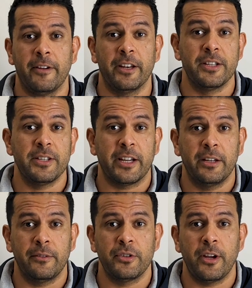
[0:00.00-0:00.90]
an
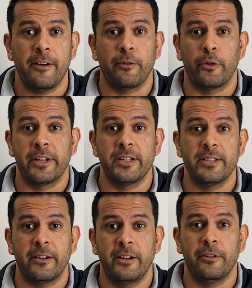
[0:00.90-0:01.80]
executive chef or an
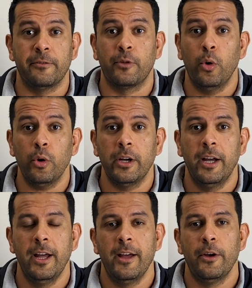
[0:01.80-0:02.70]
executive cook
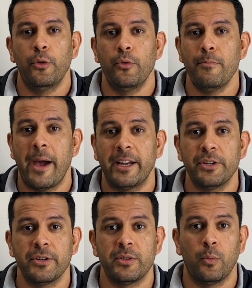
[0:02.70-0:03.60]
who
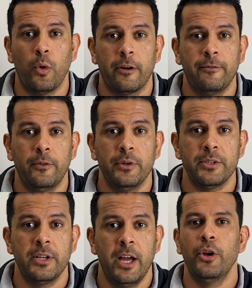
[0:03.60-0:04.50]
manages the
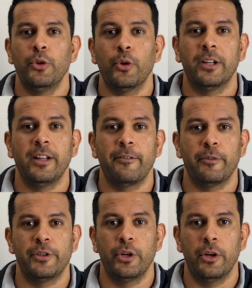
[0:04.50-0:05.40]
workforce. You could
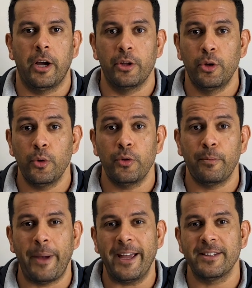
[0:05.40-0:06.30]
leverage a
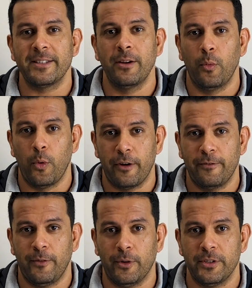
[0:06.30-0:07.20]
youth-based
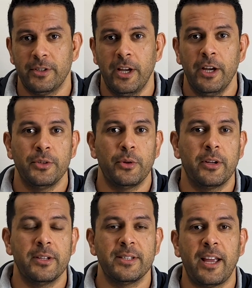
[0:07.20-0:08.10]
workforce. So you
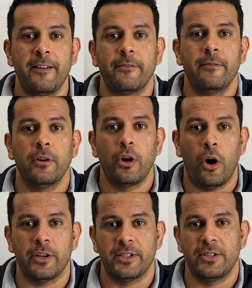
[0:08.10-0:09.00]
could save
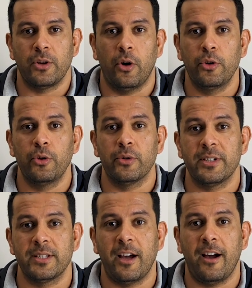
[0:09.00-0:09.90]
costs on your
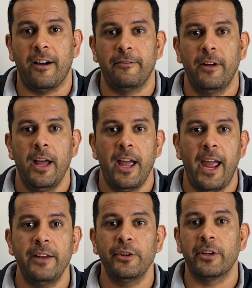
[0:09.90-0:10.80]
staff,
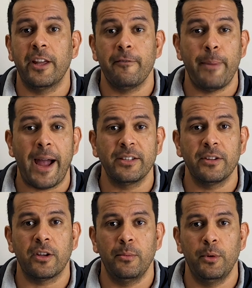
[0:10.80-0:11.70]
and you could give back to
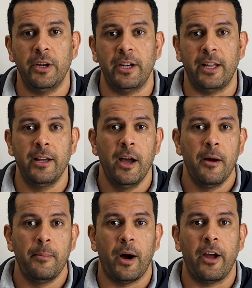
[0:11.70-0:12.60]
the community
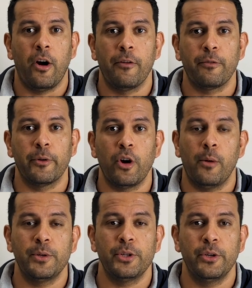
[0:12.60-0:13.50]
by offering
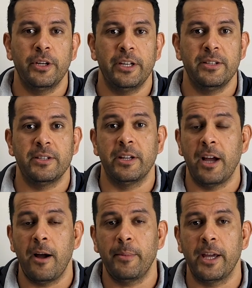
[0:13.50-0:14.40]
opportunities to
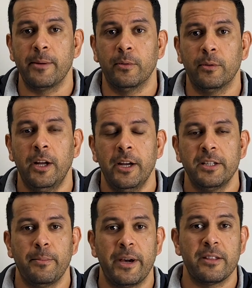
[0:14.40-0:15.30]
young people
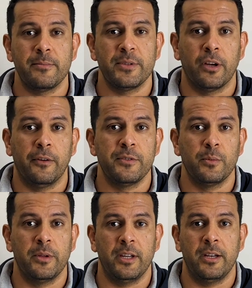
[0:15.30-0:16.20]
to better themselves
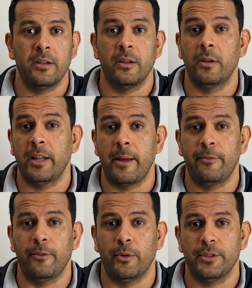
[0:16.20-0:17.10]
within the labor
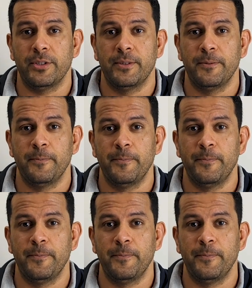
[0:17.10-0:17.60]
force.